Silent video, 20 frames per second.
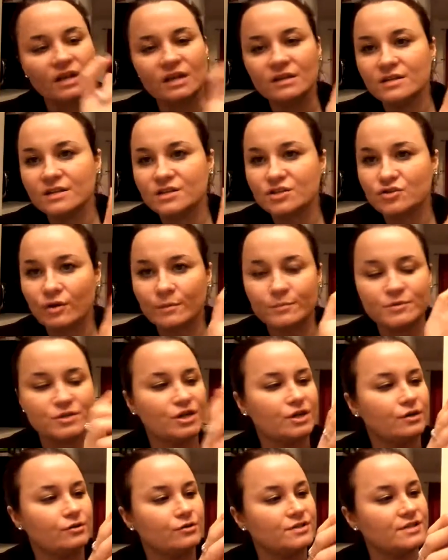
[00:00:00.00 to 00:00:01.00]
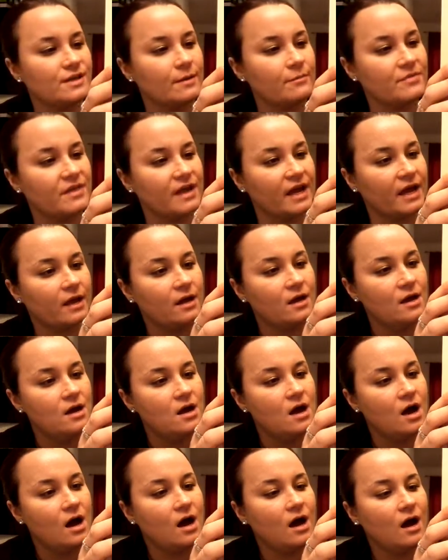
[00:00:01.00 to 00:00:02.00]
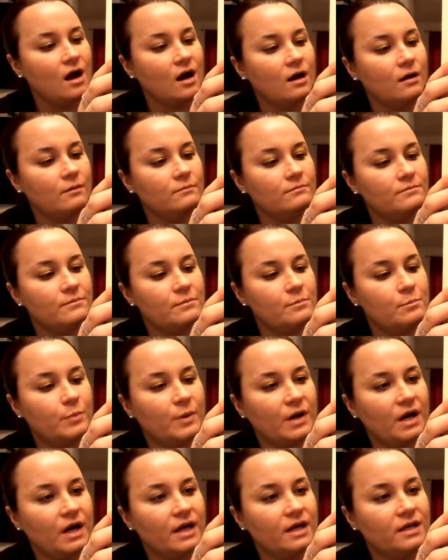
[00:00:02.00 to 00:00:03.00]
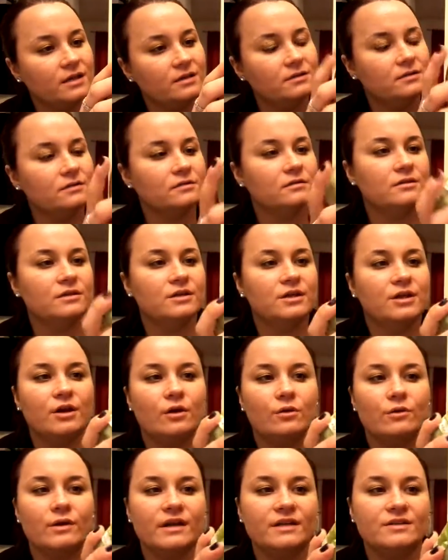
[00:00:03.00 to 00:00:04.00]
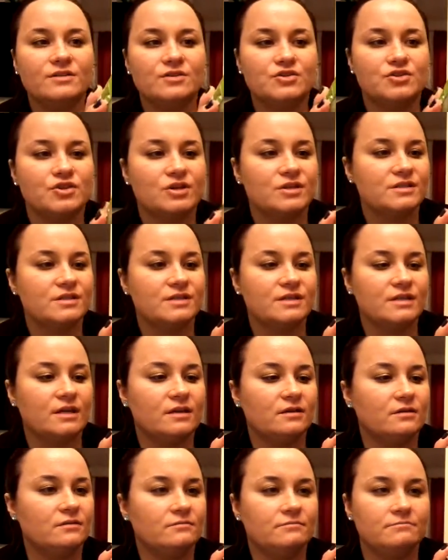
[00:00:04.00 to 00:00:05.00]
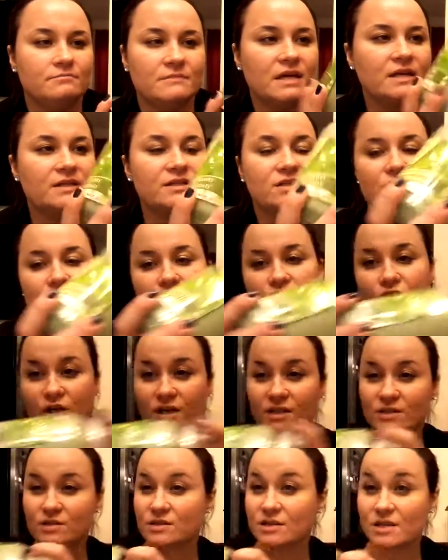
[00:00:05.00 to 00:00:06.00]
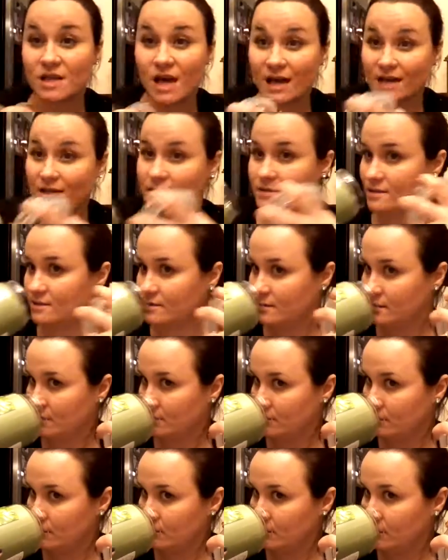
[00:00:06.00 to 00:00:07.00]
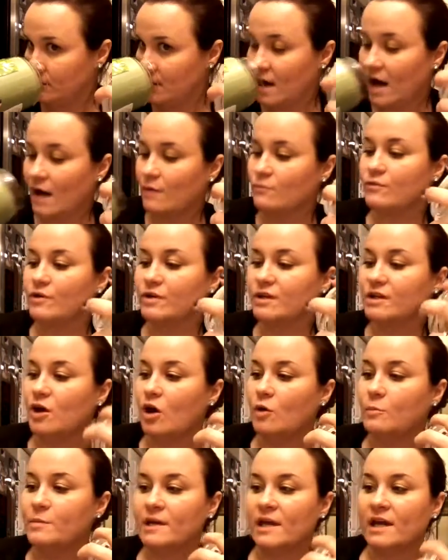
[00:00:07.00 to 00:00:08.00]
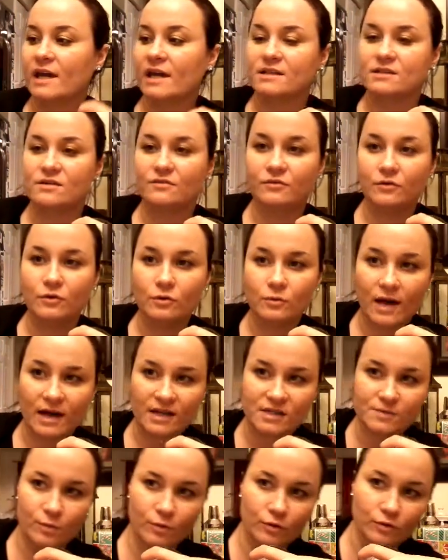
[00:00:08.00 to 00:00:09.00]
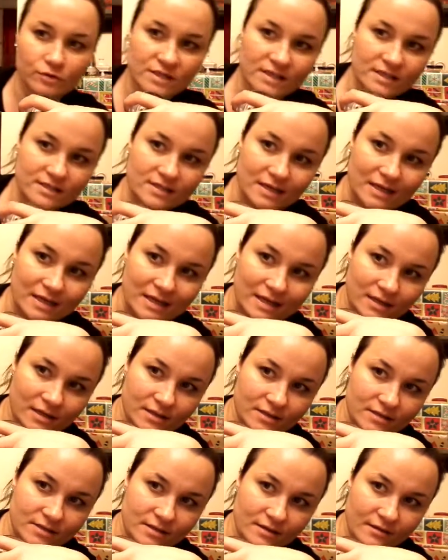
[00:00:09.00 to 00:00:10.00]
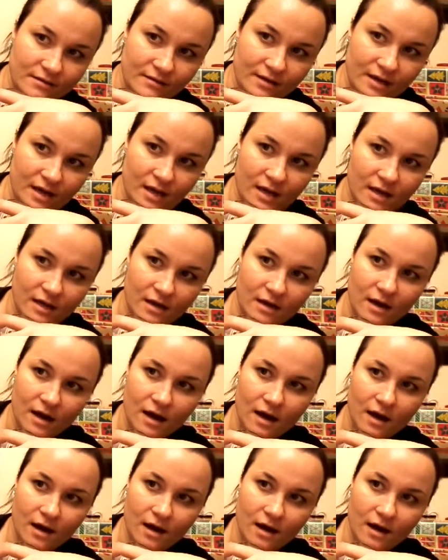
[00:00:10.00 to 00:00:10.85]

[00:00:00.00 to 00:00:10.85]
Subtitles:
description or something. But it's just, it's nice. I'm really hoping it gets a full wax pull since it is the